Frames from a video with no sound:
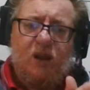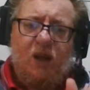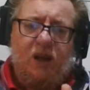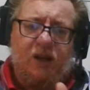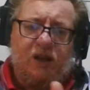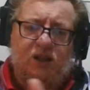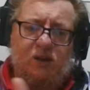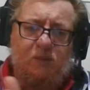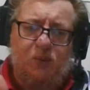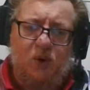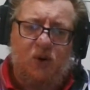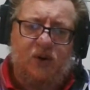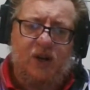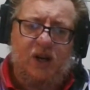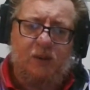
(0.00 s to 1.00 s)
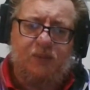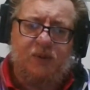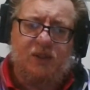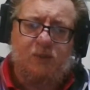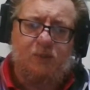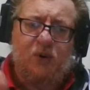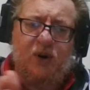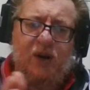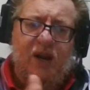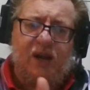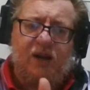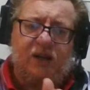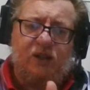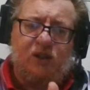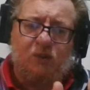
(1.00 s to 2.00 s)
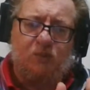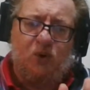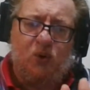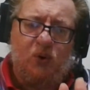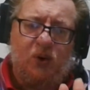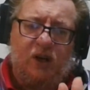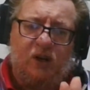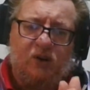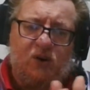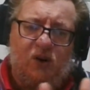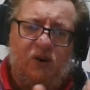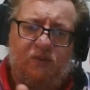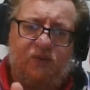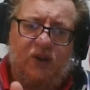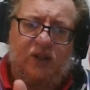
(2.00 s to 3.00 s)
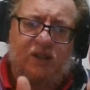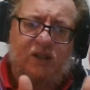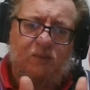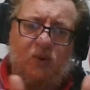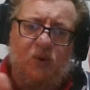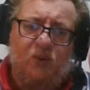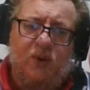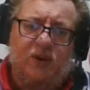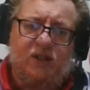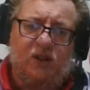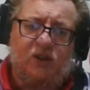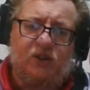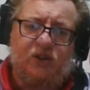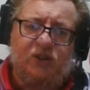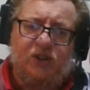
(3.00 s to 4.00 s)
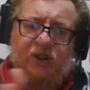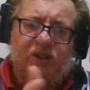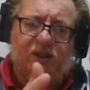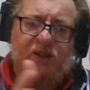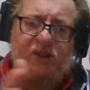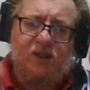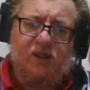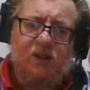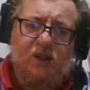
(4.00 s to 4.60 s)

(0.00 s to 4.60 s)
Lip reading: And these are broken up and spread out into more little conflicts and more resolutions.